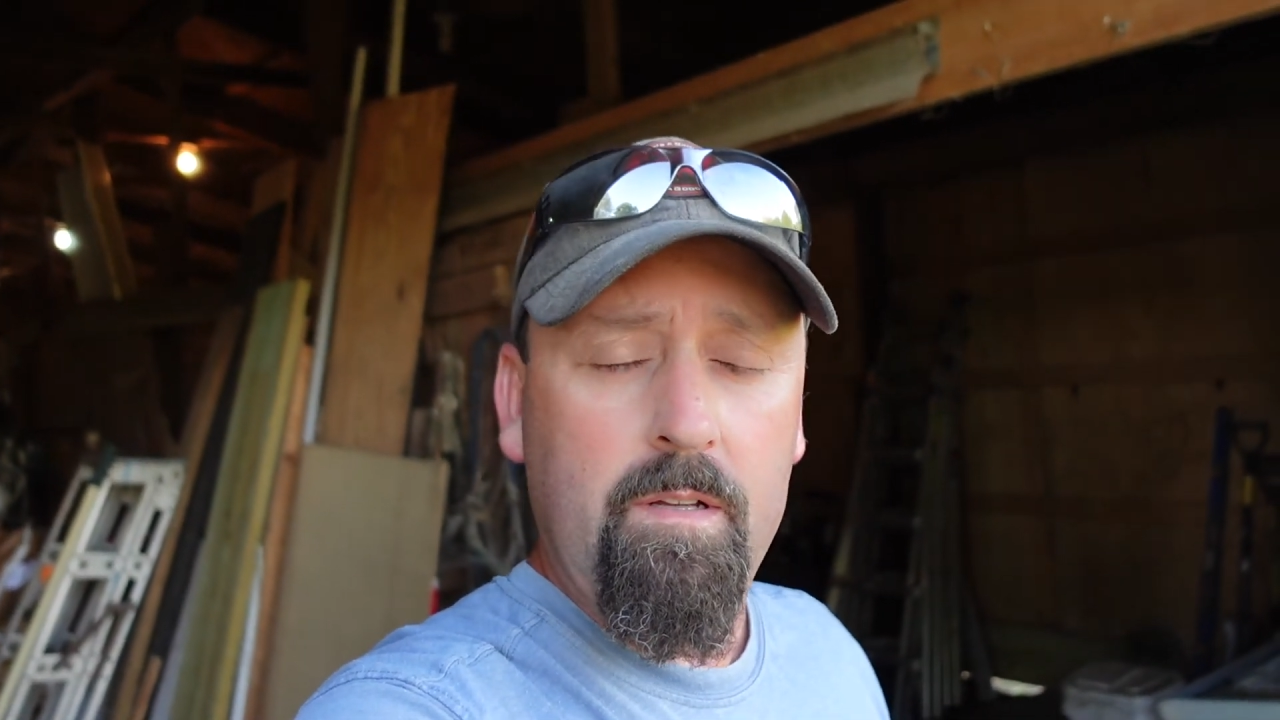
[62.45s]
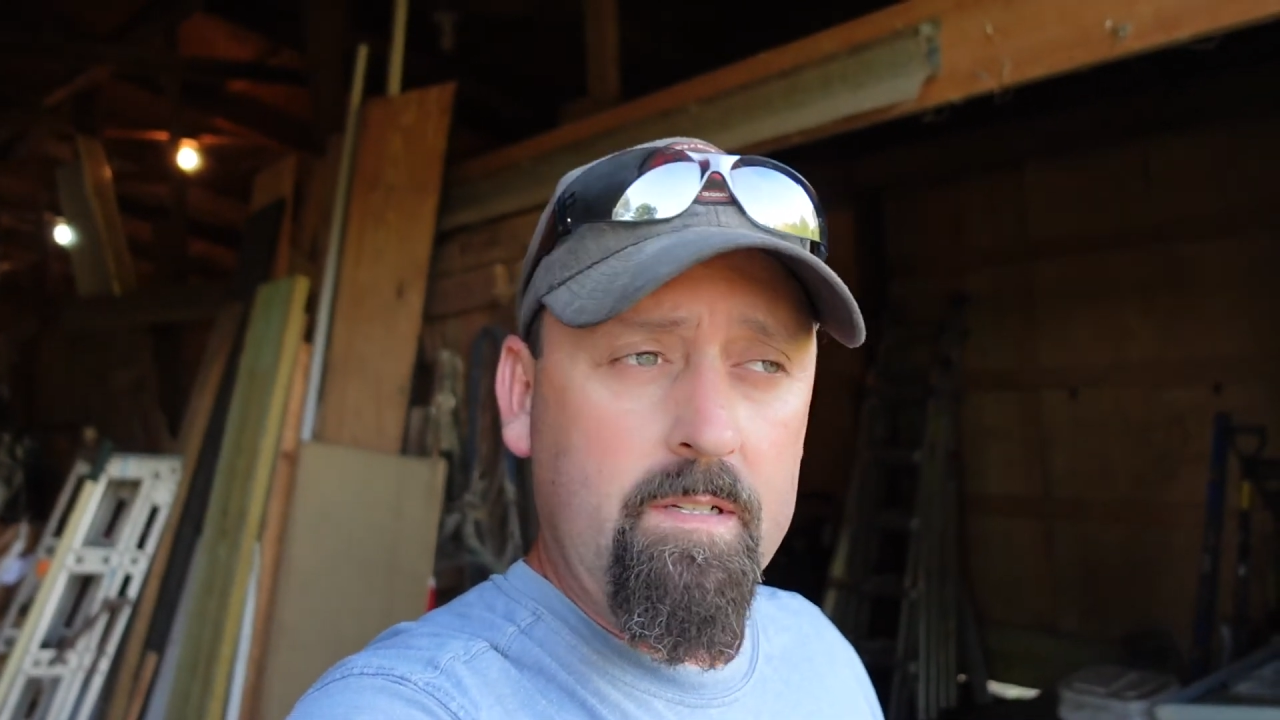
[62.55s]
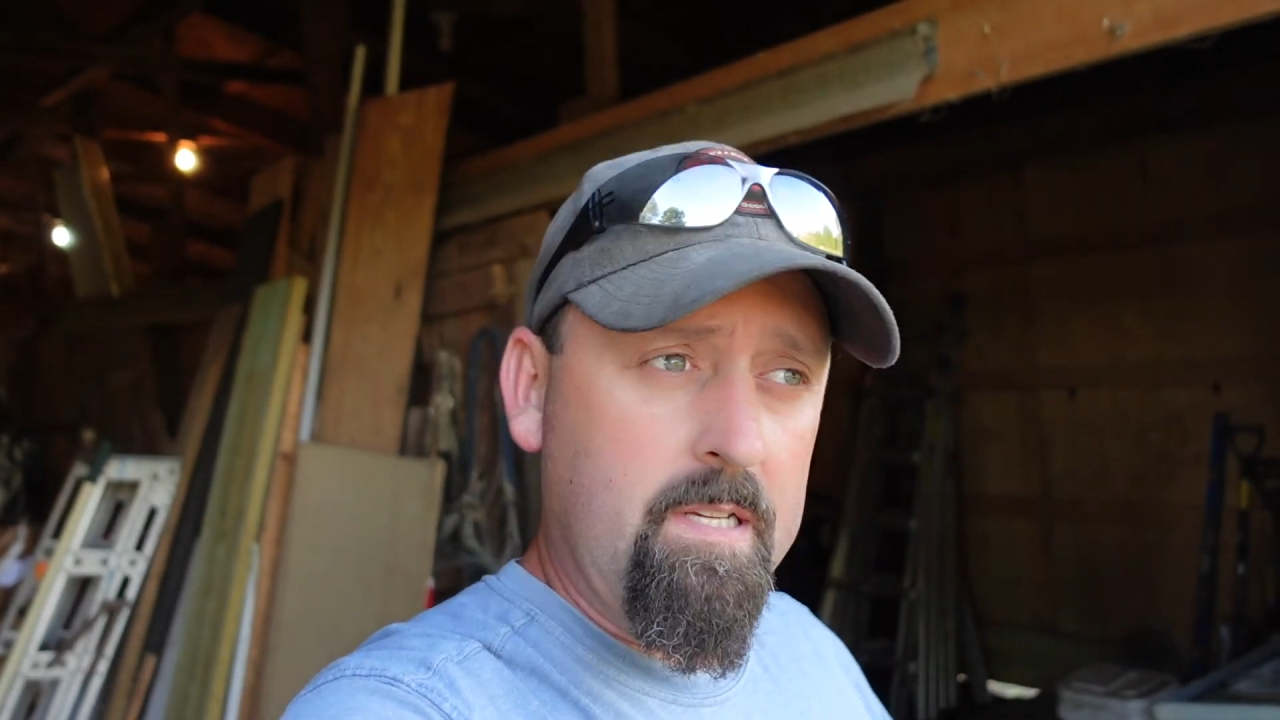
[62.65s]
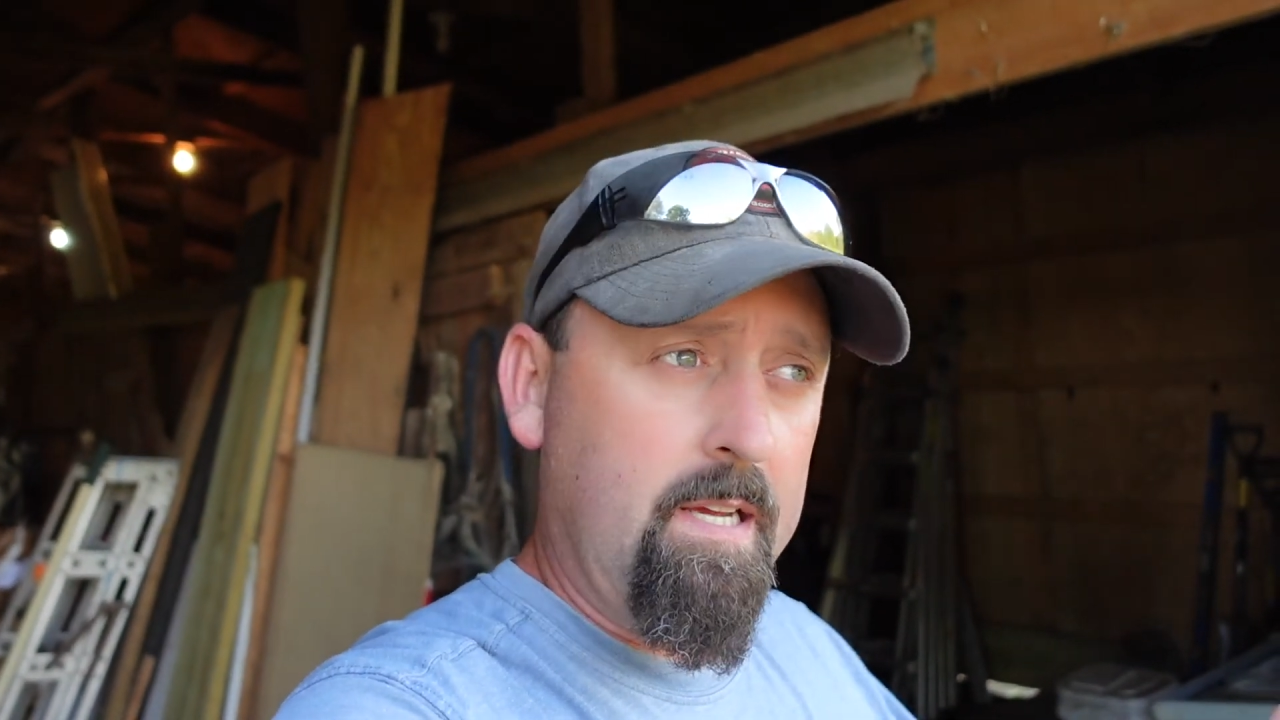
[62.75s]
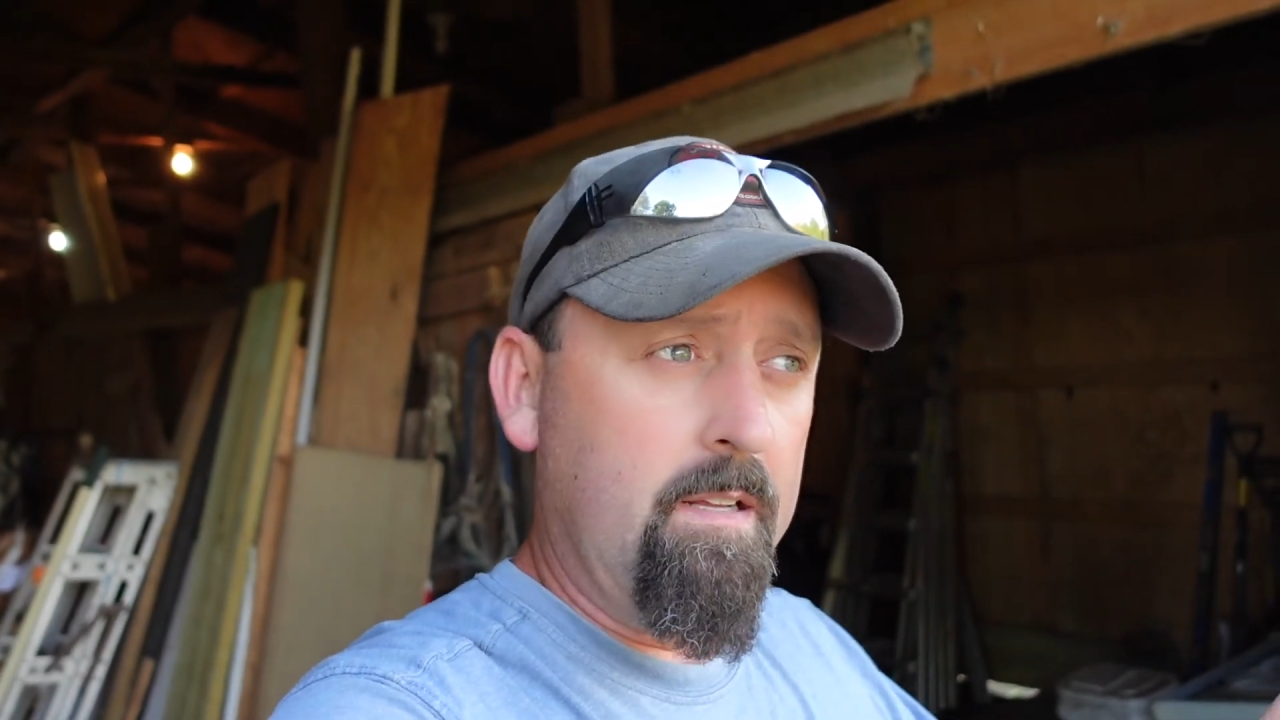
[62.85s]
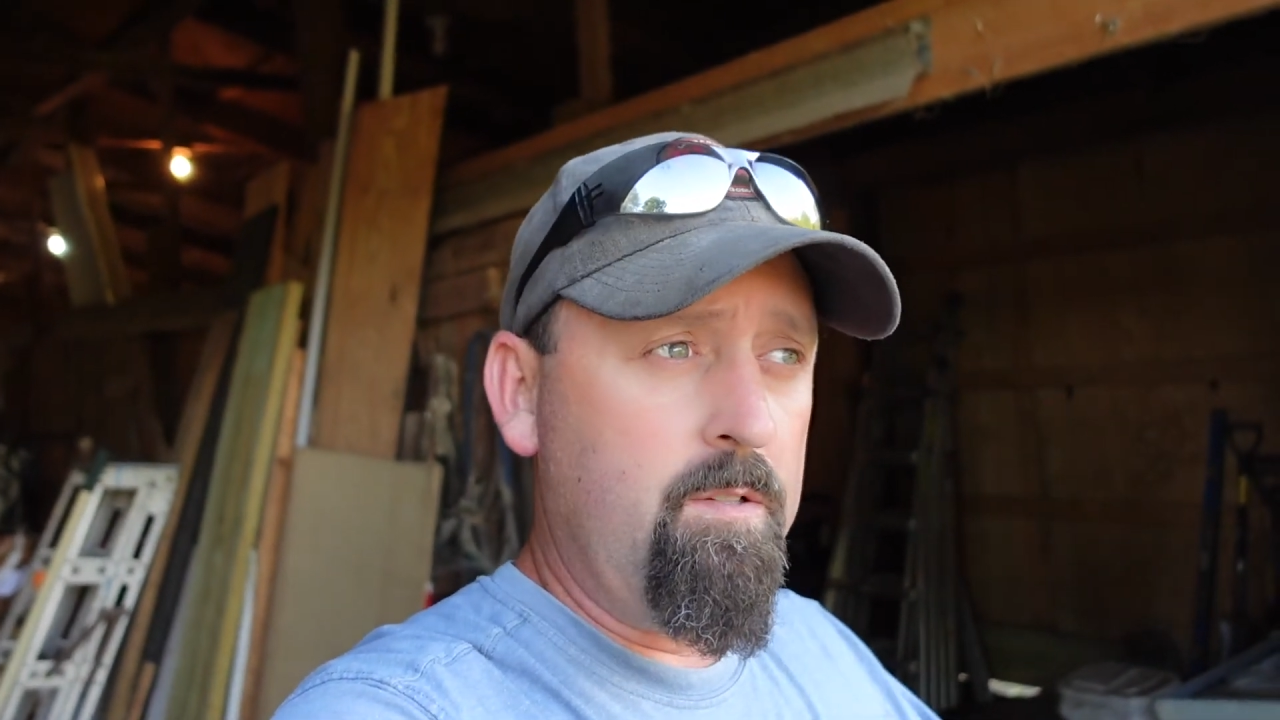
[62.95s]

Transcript: because I got a